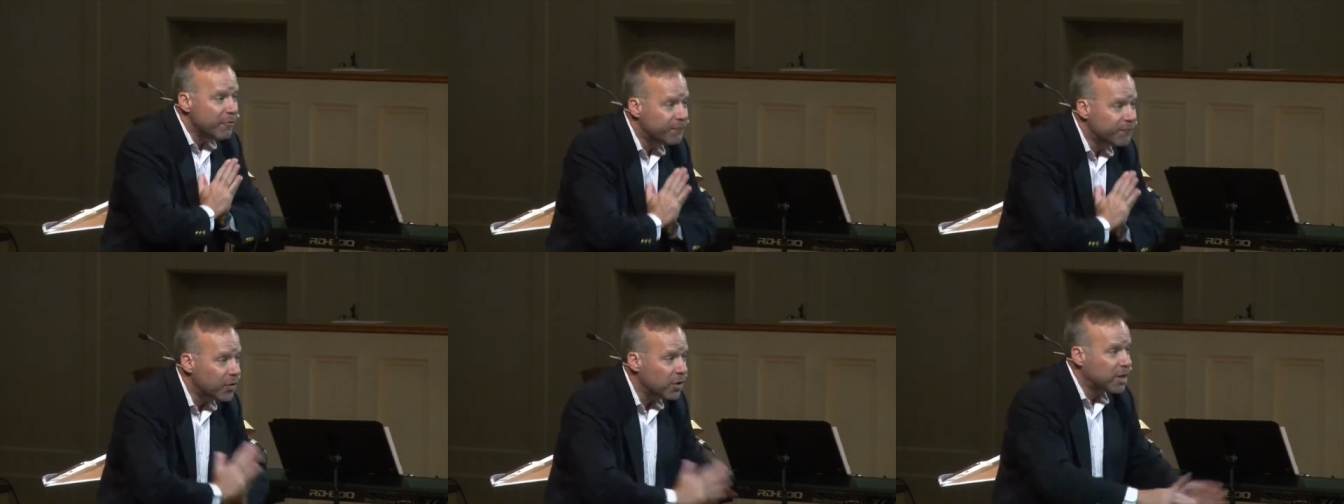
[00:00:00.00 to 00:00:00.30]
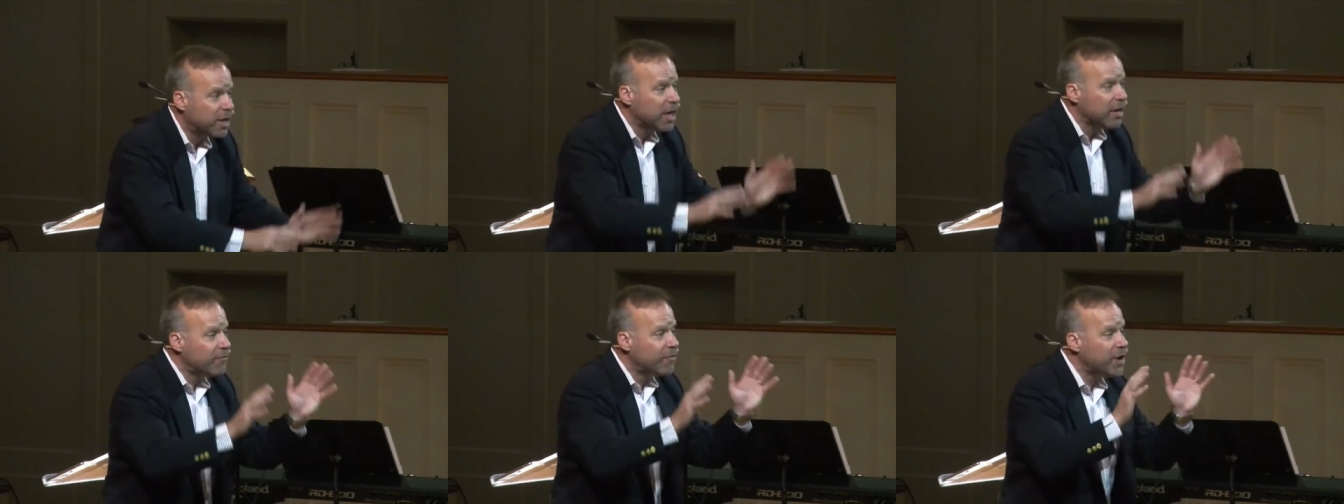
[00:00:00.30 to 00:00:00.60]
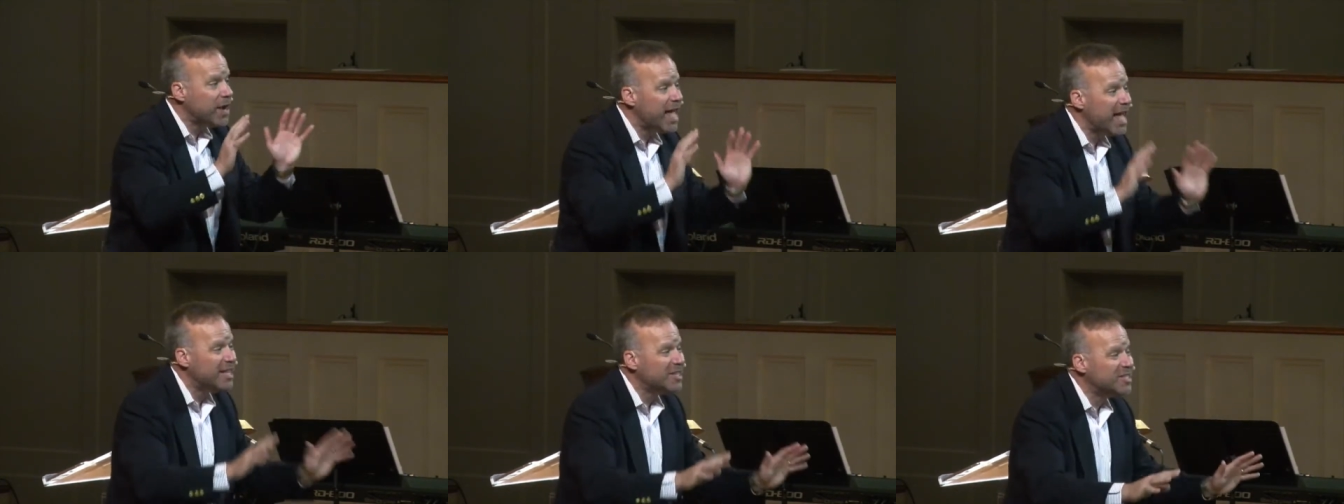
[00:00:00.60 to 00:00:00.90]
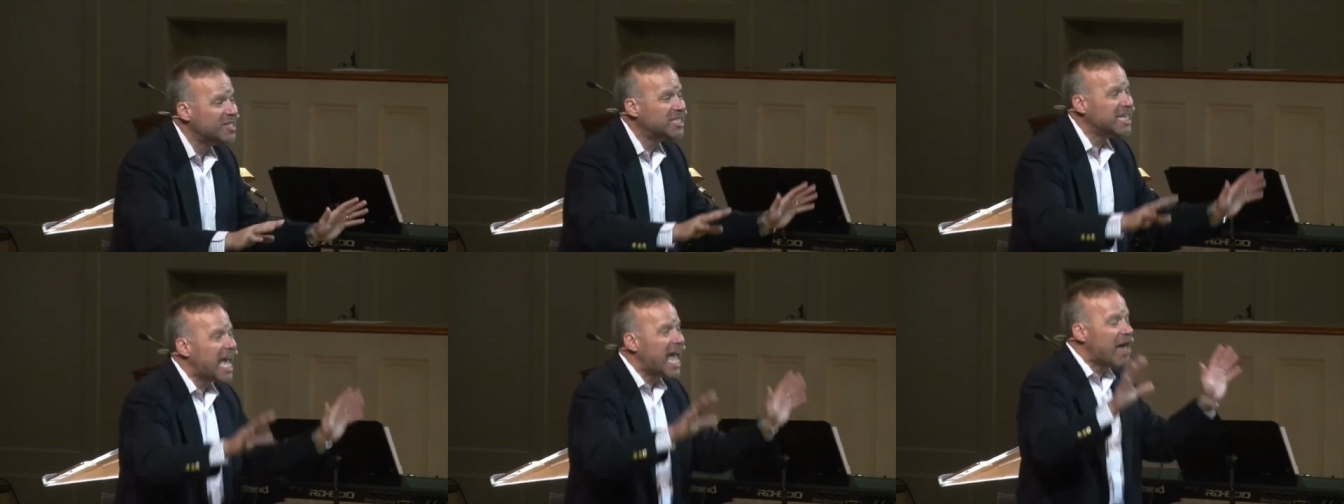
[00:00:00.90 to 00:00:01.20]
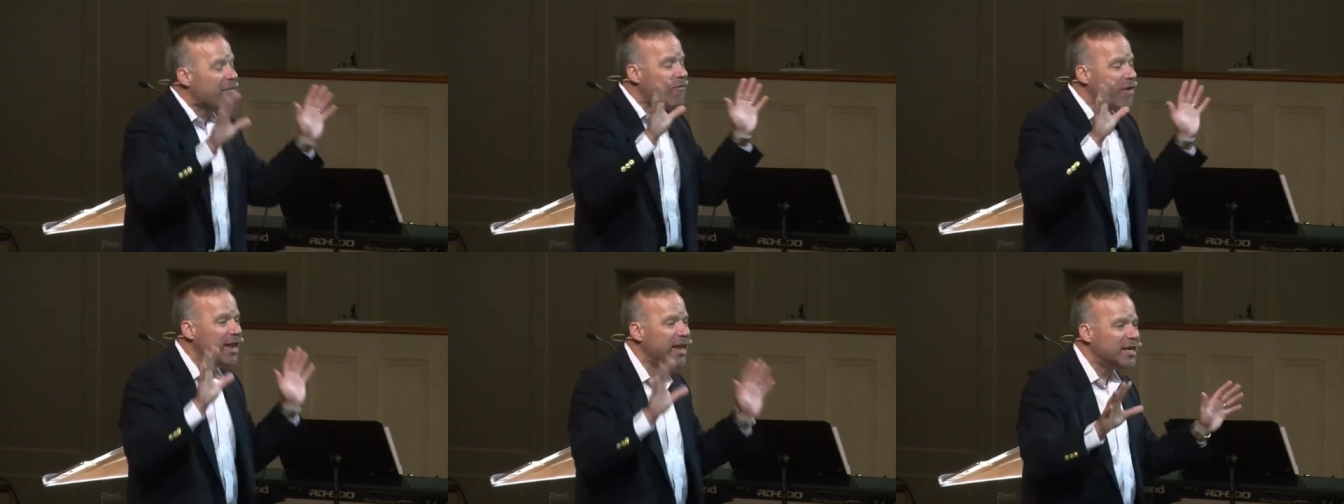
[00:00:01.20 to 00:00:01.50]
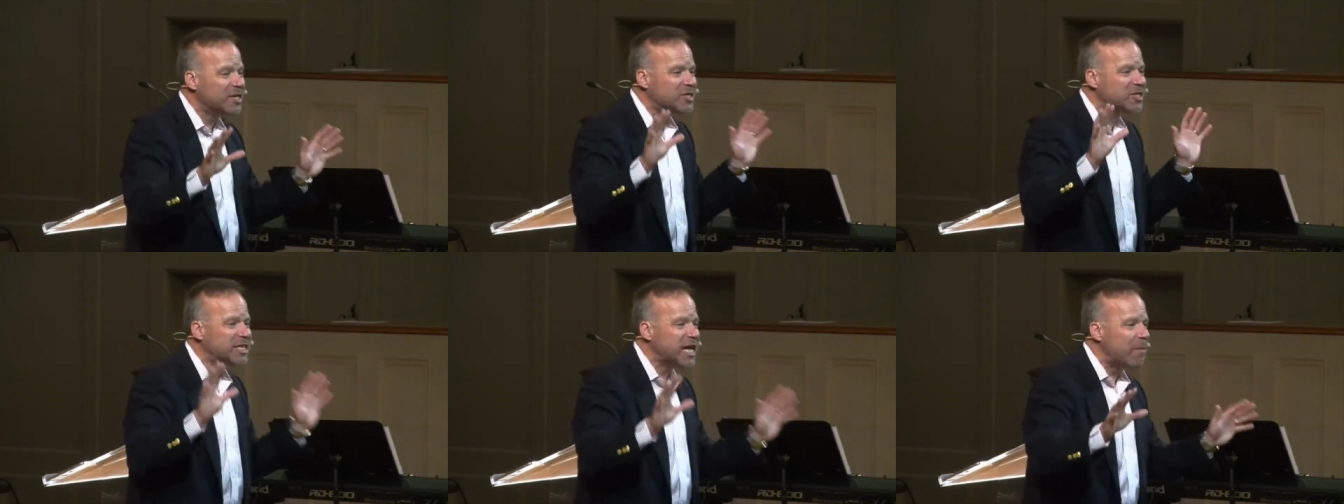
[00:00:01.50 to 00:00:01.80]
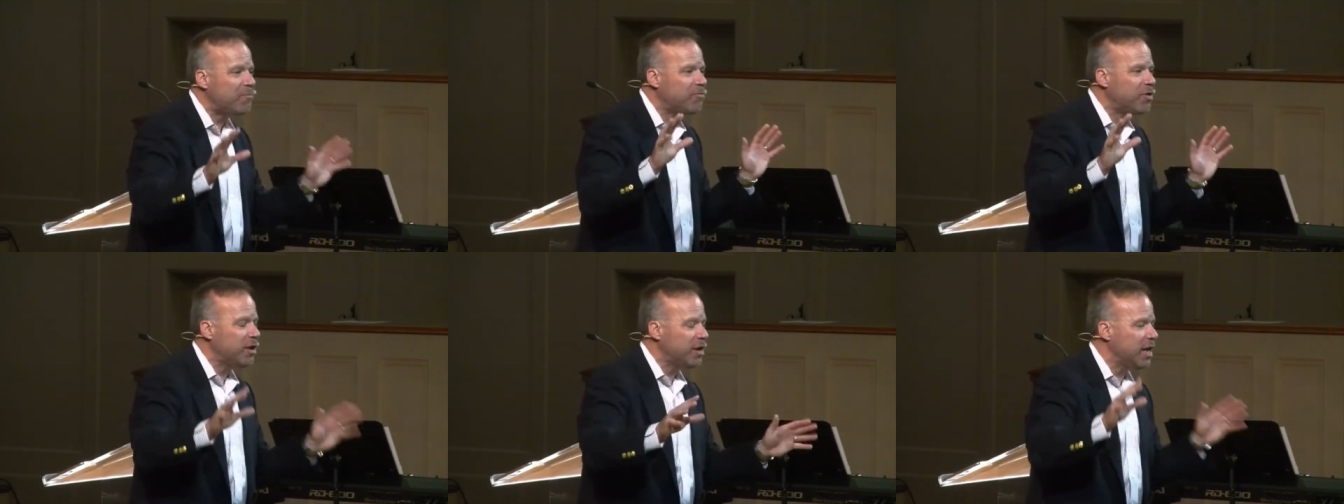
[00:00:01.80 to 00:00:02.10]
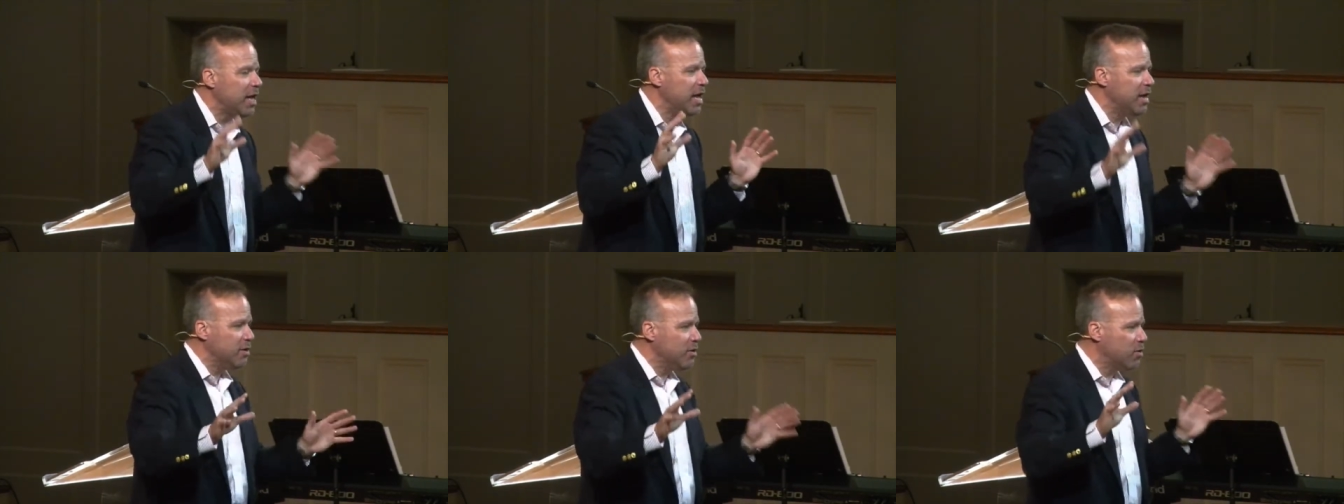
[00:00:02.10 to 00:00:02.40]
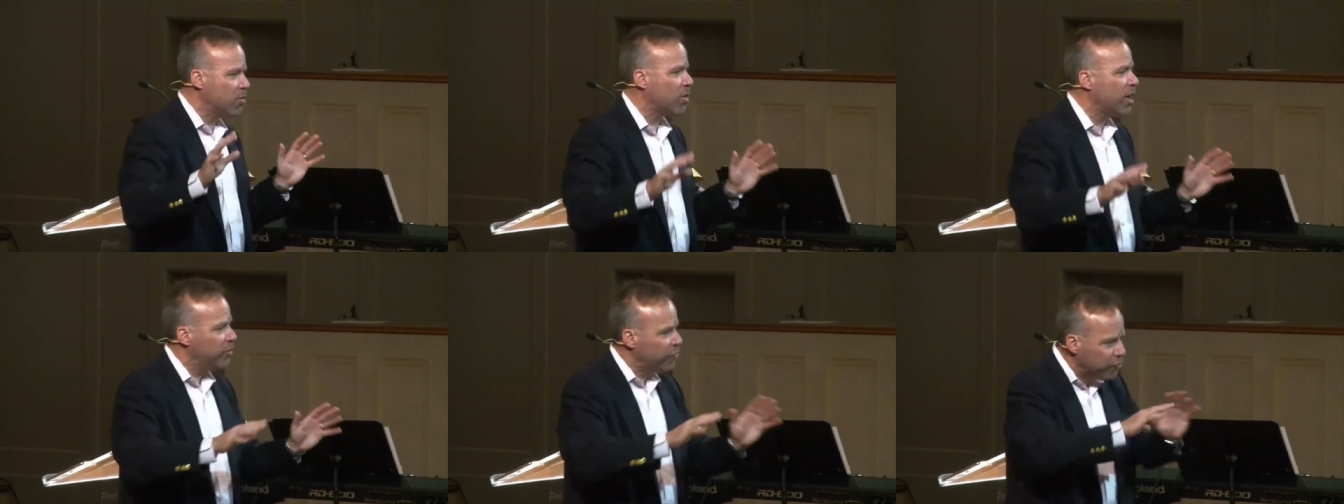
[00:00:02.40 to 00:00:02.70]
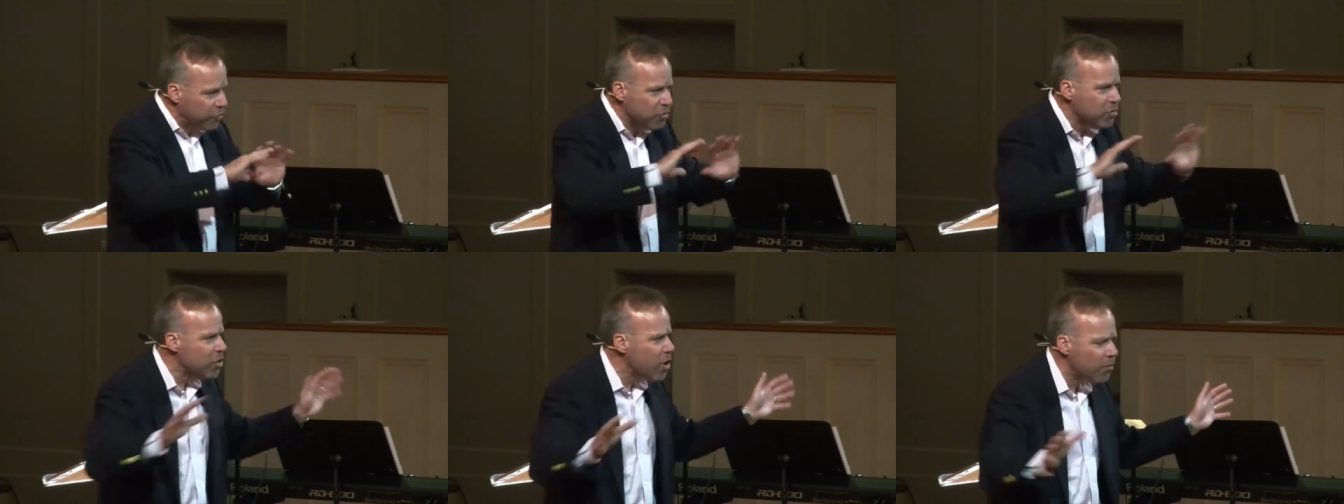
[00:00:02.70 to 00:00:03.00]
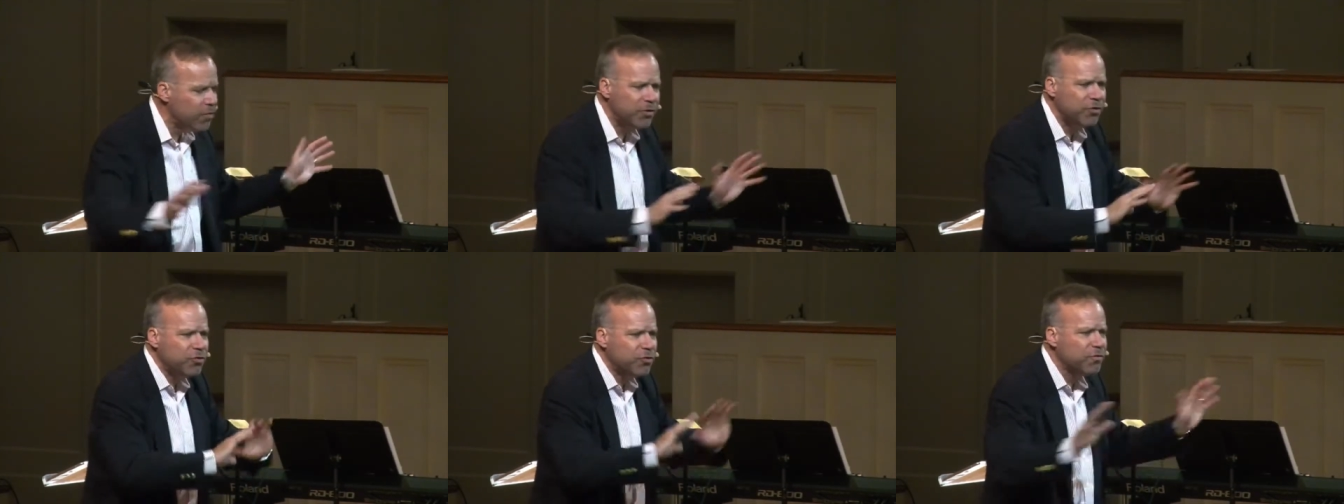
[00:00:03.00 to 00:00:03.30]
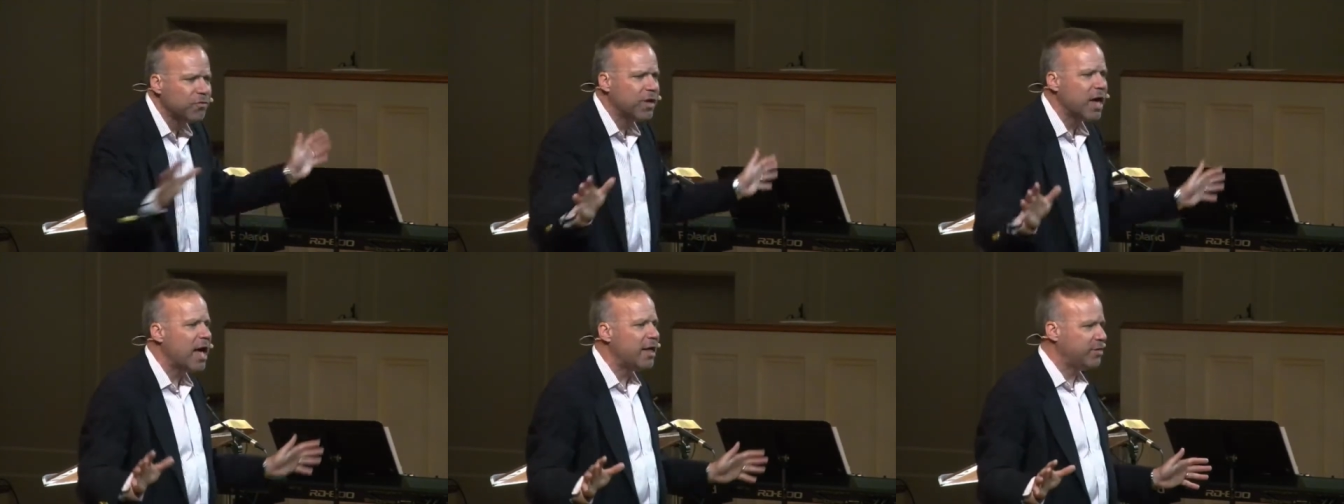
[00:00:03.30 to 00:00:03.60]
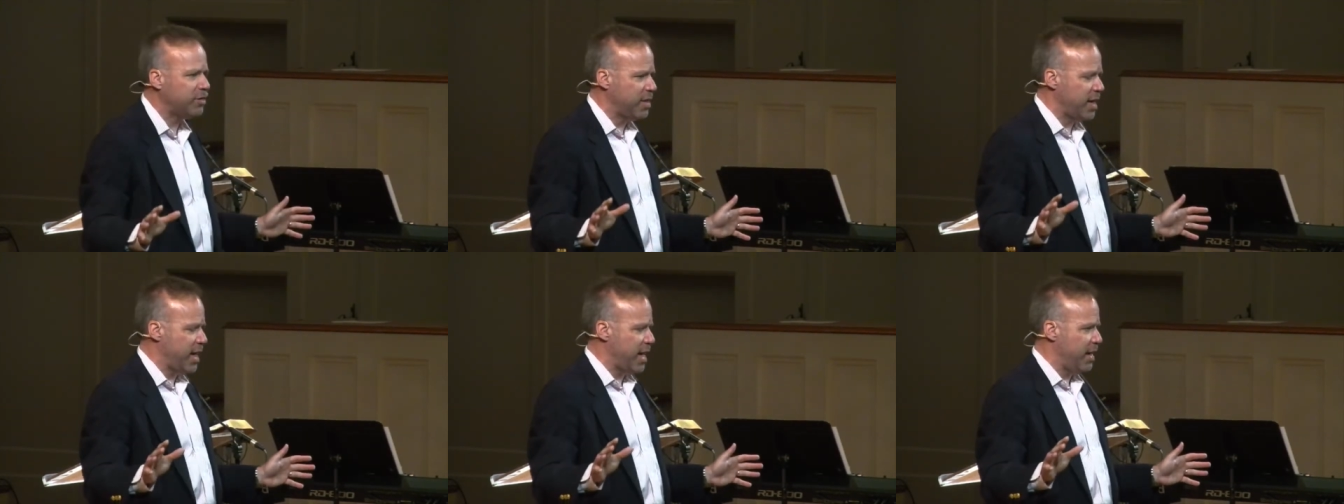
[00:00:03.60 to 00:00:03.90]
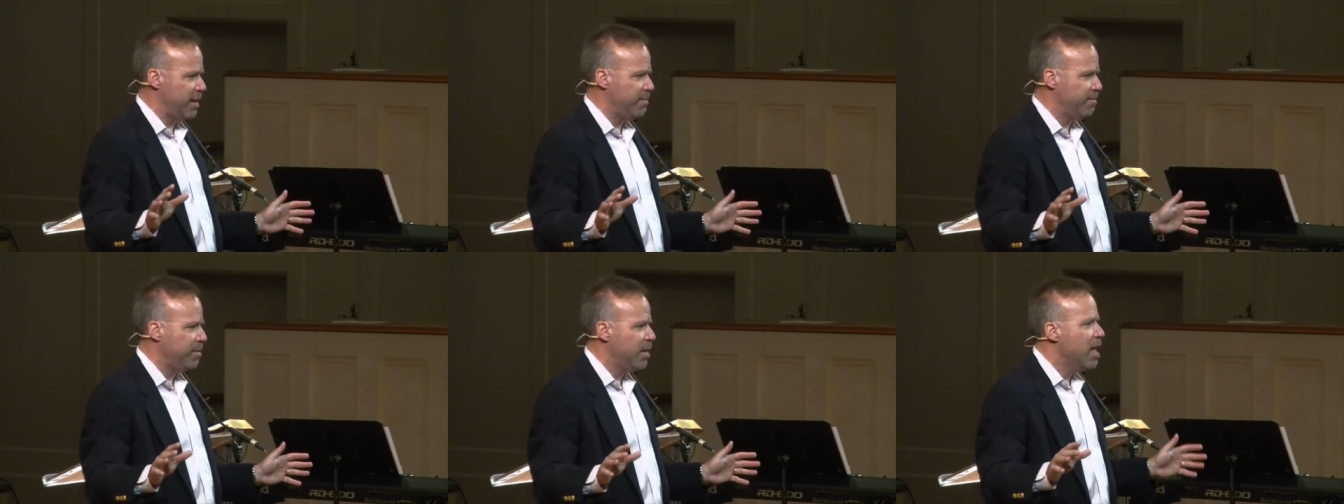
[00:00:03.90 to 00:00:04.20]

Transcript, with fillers: forgiven and saved and accepted in Christ. You know that you've got that.